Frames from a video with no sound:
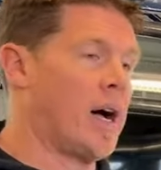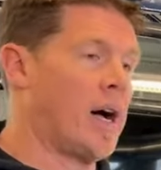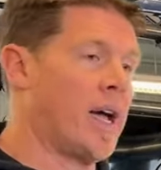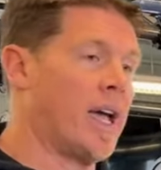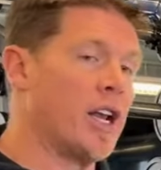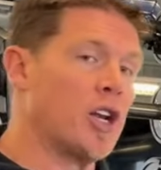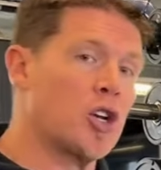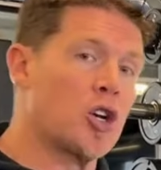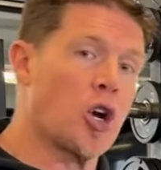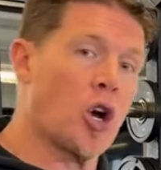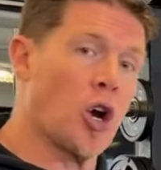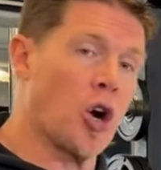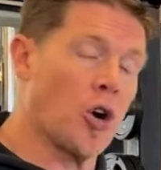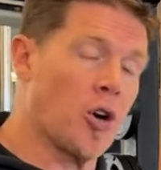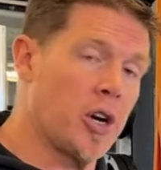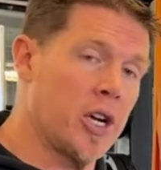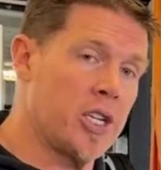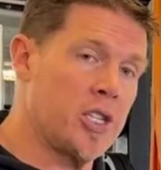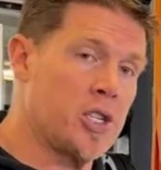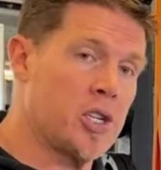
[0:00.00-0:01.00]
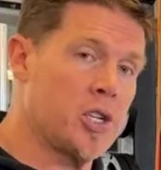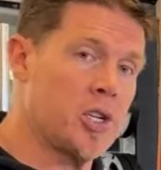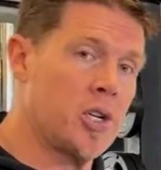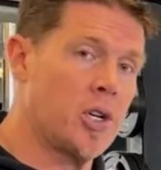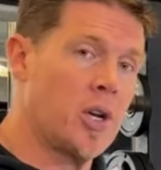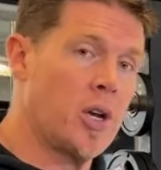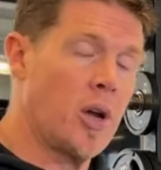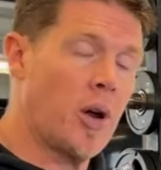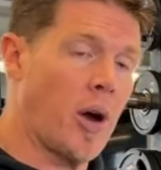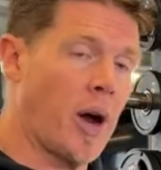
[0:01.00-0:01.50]
encourage,
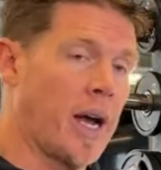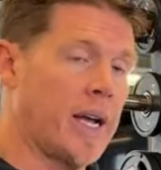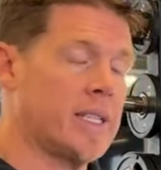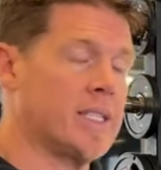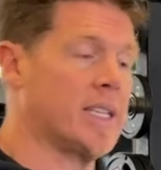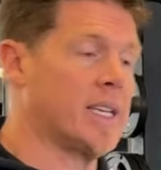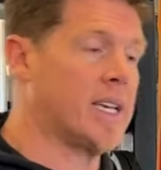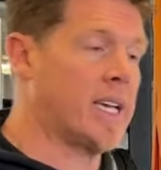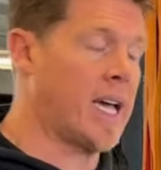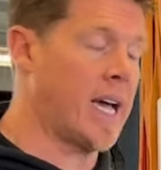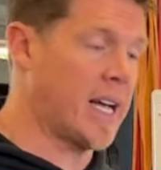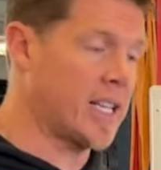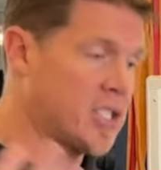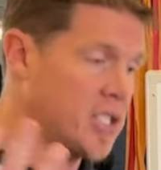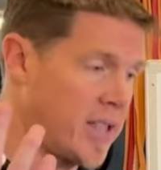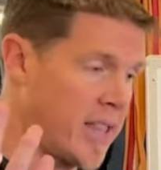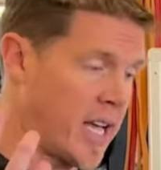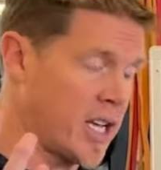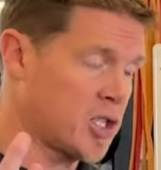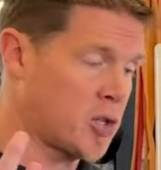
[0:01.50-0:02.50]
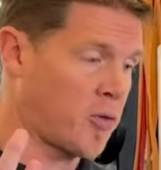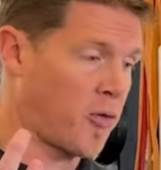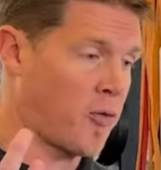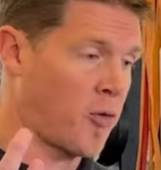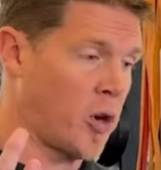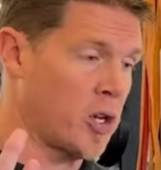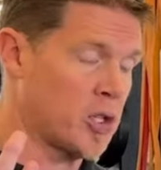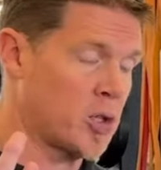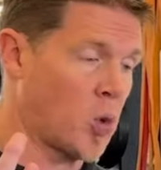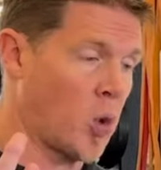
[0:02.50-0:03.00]
all right, to catch in that
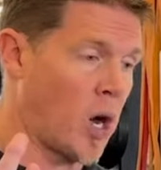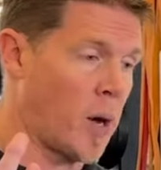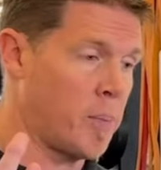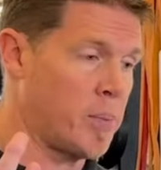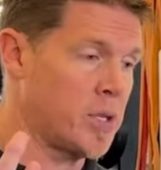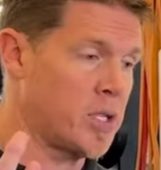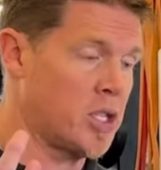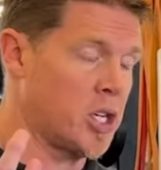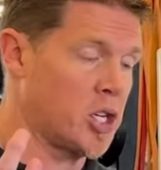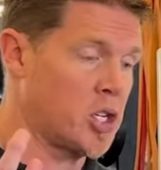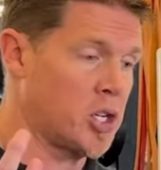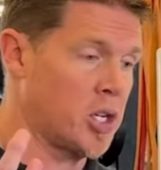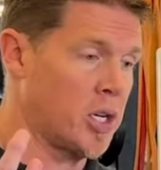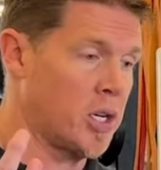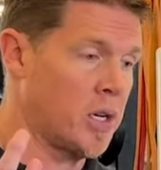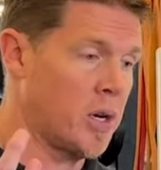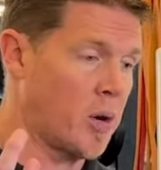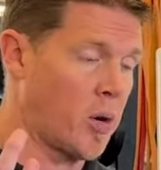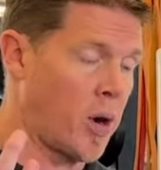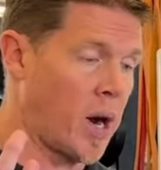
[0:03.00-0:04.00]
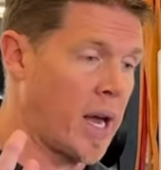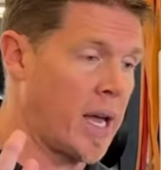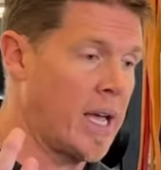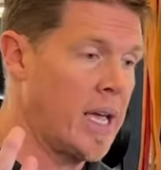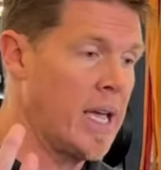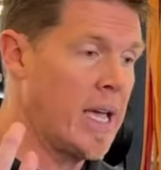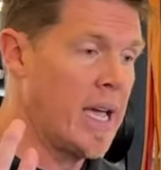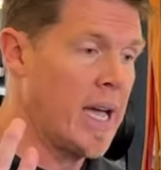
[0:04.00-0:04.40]
front squat position, all right,